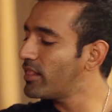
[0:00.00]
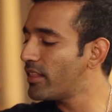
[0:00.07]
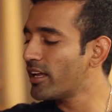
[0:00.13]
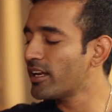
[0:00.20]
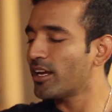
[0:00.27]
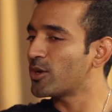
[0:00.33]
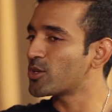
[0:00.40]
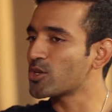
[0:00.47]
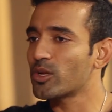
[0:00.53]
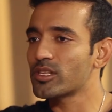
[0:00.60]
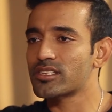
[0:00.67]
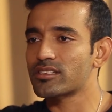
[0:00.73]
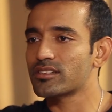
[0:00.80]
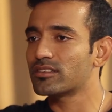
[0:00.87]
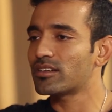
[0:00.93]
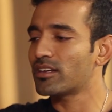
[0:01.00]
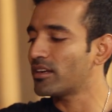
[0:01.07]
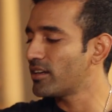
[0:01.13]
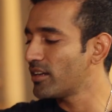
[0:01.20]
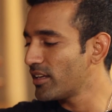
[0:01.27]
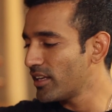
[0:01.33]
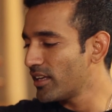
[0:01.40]
Till then, it was all Sir
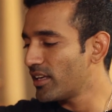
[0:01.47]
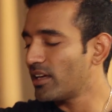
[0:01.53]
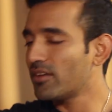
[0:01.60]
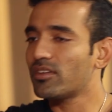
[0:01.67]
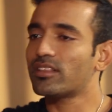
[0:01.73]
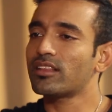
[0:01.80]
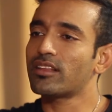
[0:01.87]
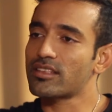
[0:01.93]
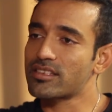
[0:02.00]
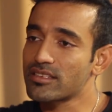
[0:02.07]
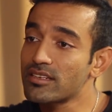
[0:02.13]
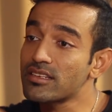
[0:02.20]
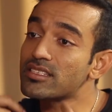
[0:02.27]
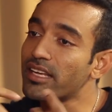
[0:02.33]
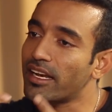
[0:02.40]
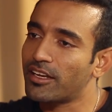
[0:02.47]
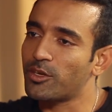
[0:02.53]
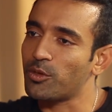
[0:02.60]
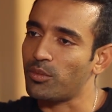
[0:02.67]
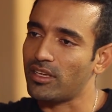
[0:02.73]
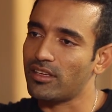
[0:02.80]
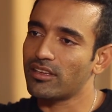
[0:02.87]
and everything that Sir
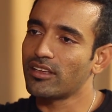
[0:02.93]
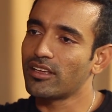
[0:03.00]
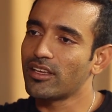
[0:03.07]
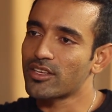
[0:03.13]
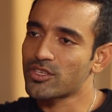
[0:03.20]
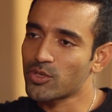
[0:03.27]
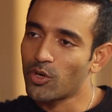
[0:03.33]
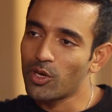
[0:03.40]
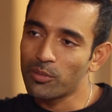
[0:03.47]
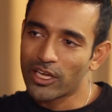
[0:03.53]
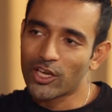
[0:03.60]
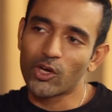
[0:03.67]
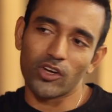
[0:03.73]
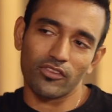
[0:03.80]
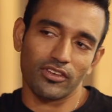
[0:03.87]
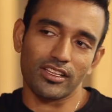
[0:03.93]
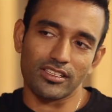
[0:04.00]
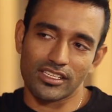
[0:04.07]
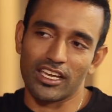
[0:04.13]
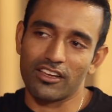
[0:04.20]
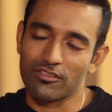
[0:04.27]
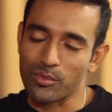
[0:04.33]
said to me. Wow. So all my
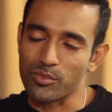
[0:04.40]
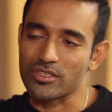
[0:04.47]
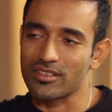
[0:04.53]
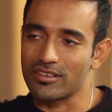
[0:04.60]
confidence came from